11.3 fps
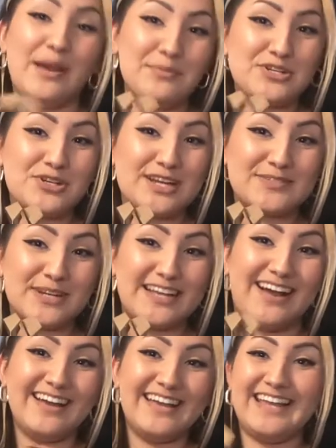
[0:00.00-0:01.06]
I'm gonna show you guys what I
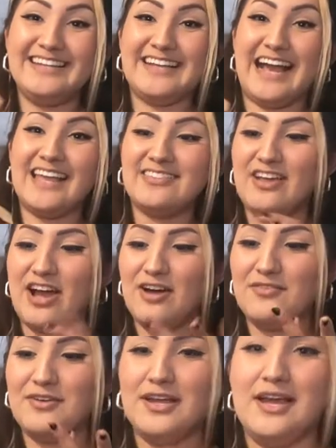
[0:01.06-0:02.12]
got. And I
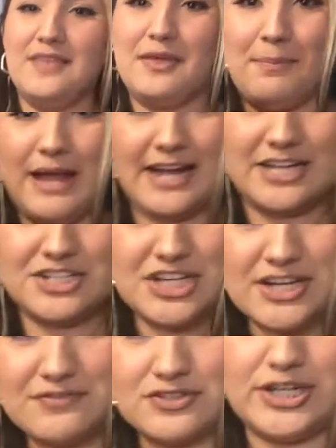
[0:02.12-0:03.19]
love the
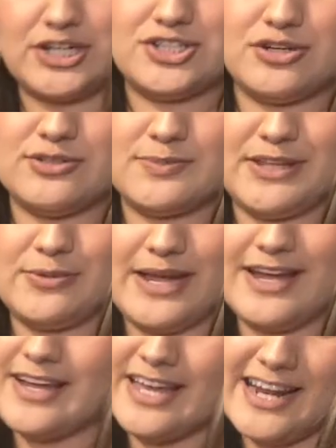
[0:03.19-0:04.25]
packaging for Trader Joe's, by the
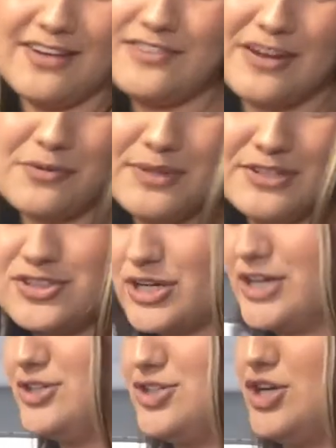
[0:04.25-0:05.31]
way. Again, I've never been to
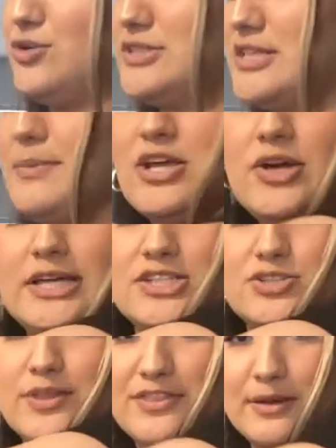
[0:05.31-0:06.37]
Trader Joe's. Let me go ahead
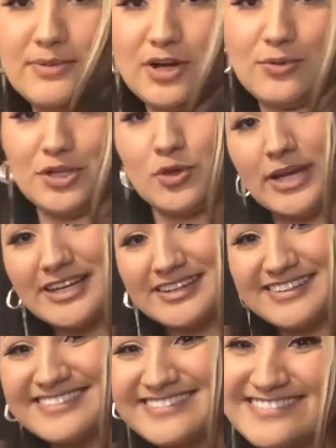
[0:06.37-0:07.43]
and do a thumbnail really quick.
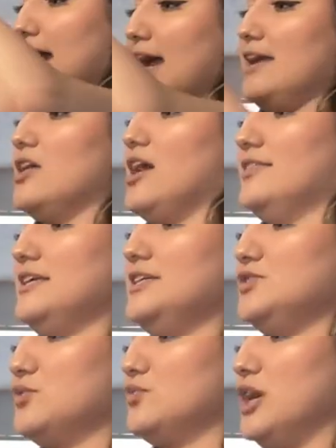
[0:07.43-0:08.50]
I got the
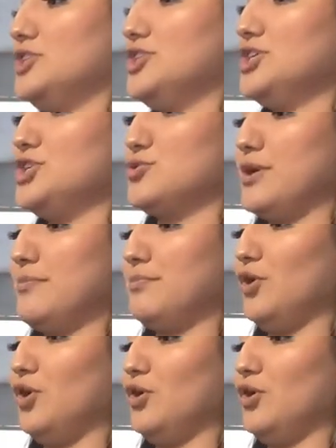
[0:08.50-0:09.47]
Sriracha Shrimp